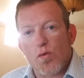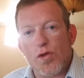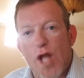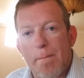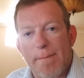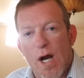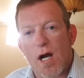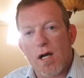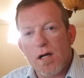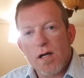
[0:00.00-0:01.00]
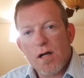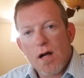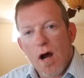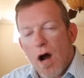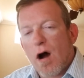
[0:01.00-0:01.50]
number
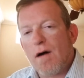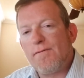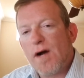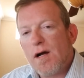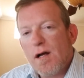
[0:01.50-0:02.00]
of